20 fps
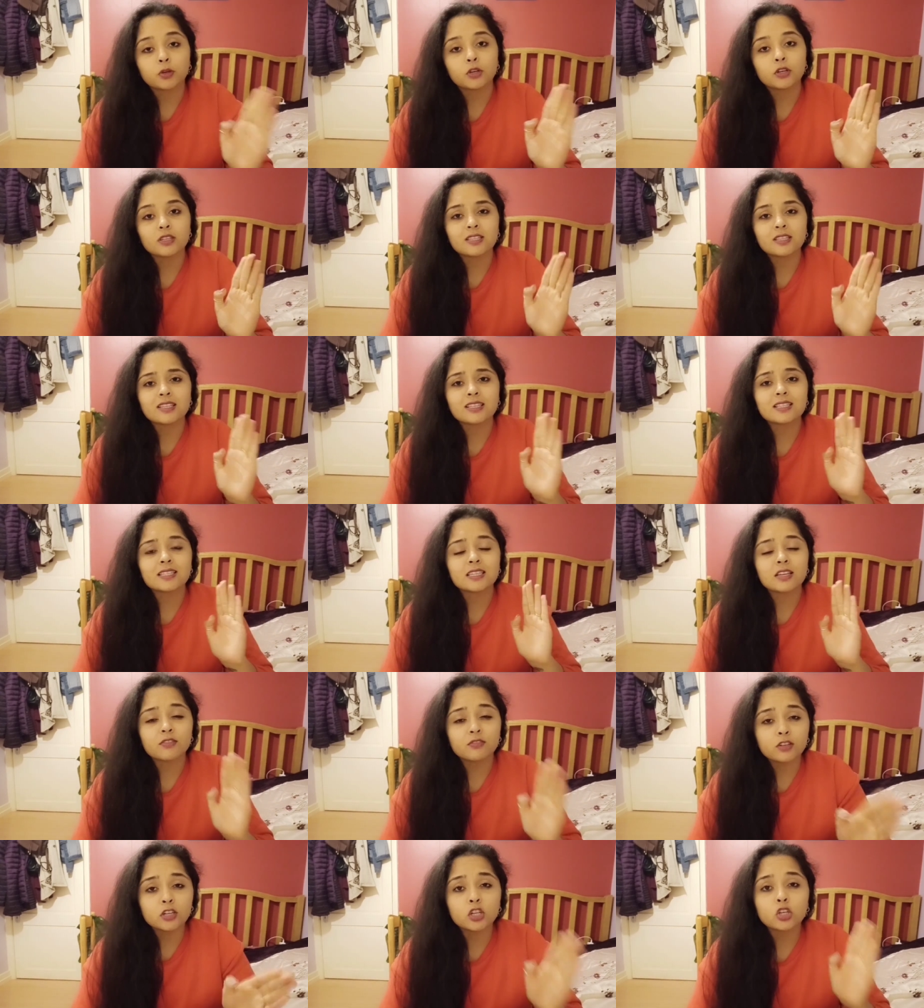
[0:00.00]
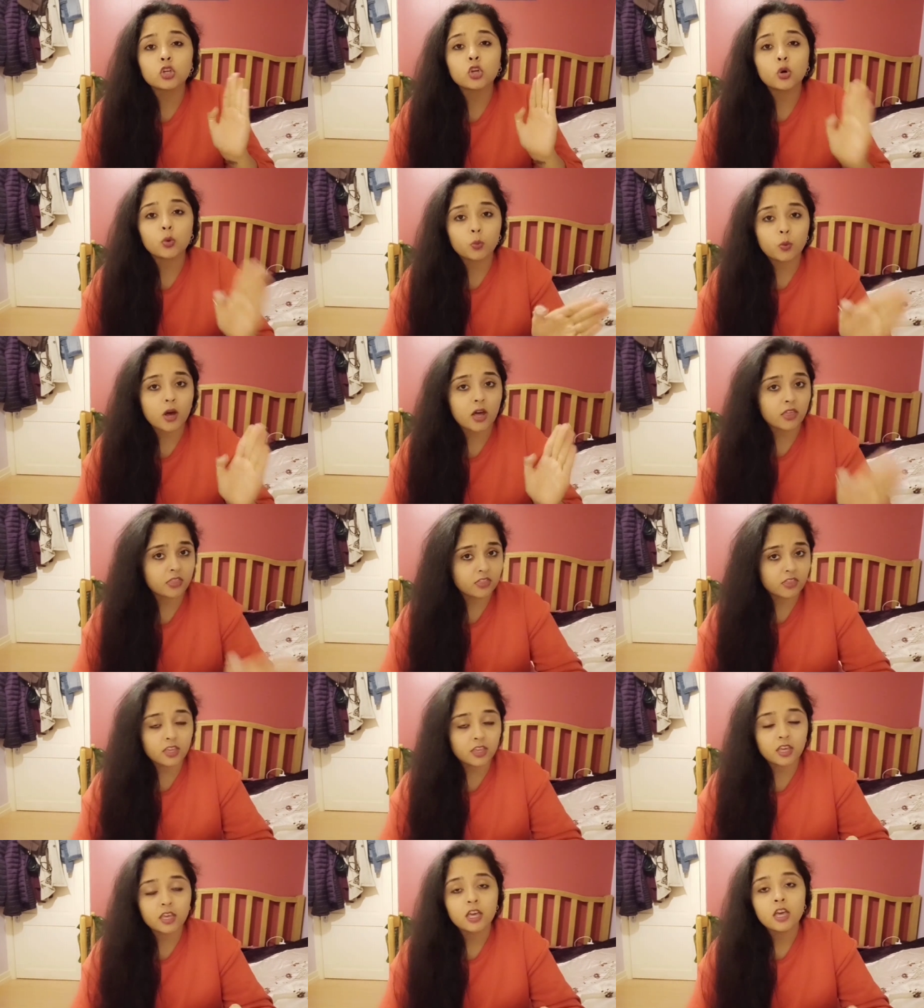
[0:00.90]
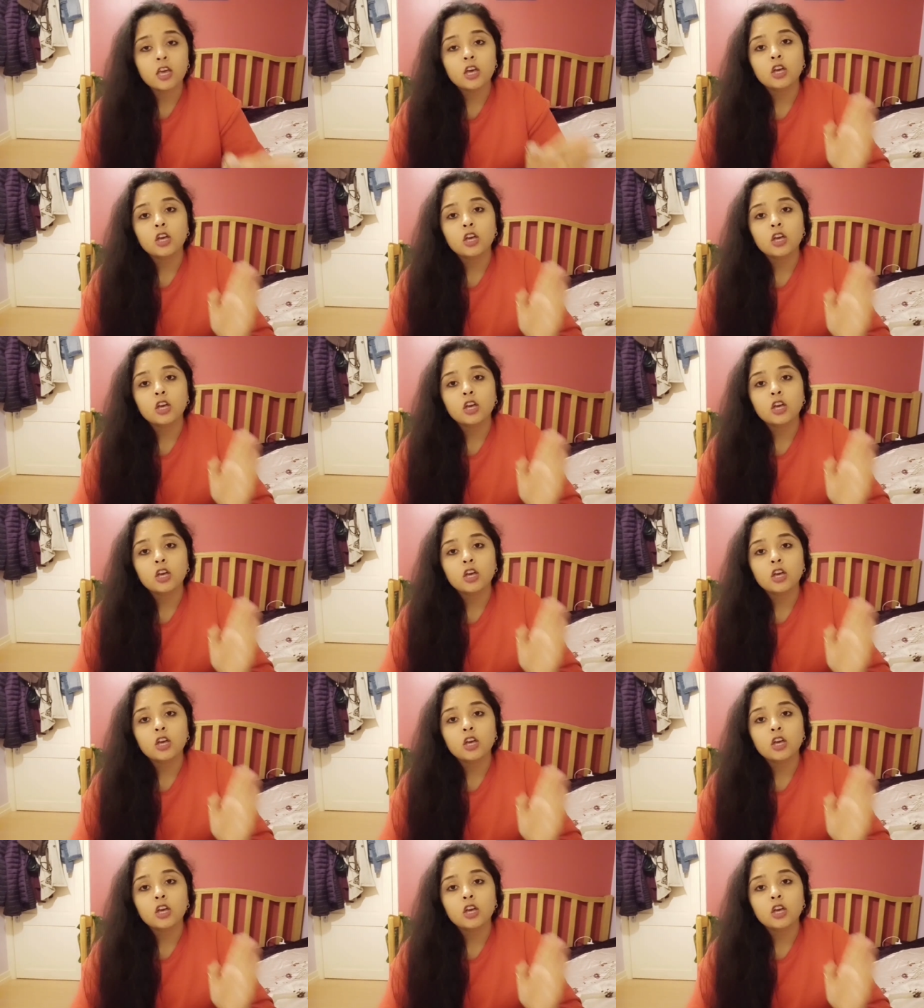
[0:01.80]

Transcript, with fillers: because it's definitely not worth it.